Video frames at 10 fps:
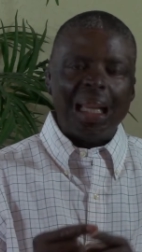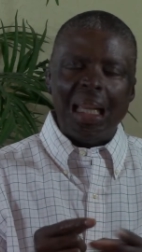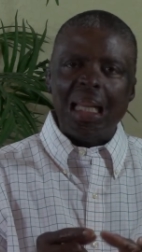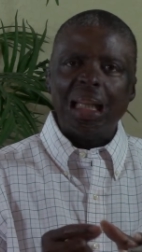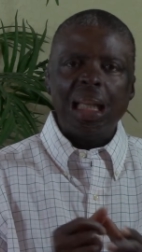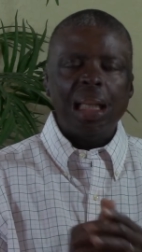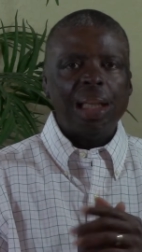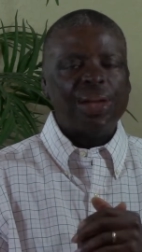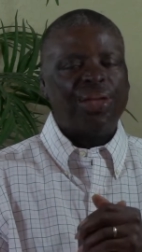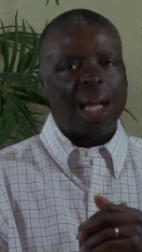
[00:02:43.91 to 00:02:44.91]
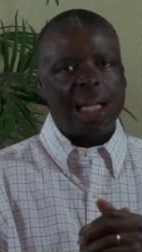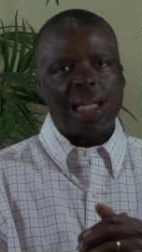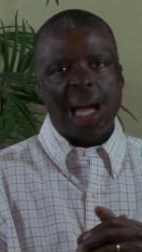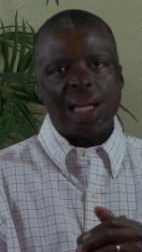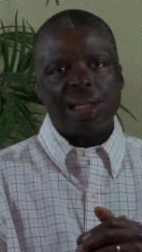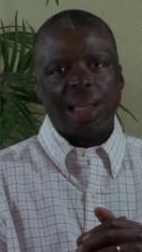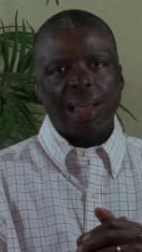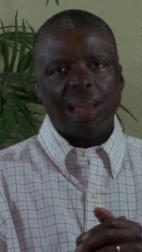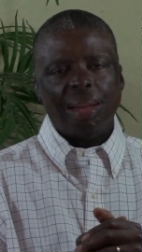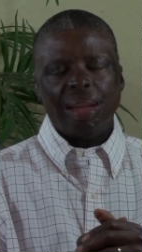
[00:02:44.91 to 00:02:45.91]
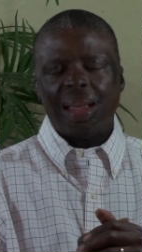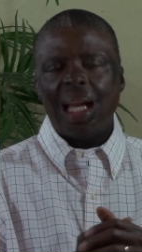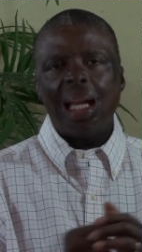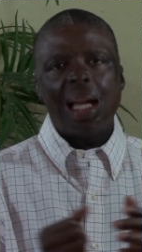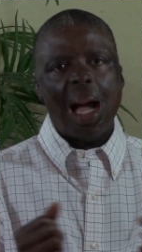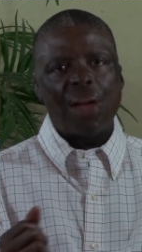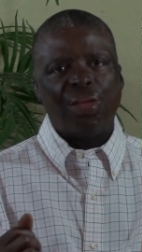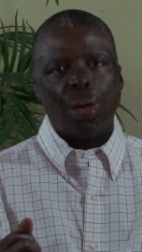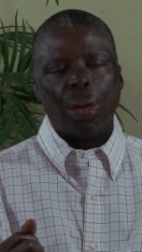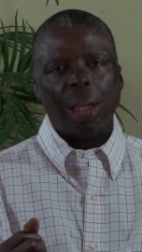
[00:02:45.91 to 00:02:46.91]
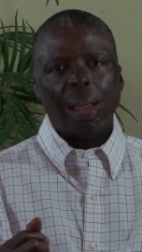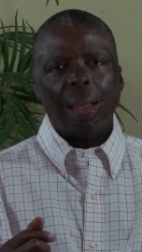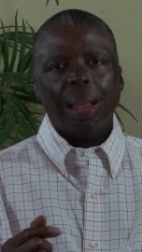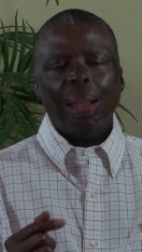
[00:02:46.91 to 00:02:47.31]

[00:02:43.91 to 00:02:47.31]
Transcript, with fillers: Healing, fantastic. Thank God for it.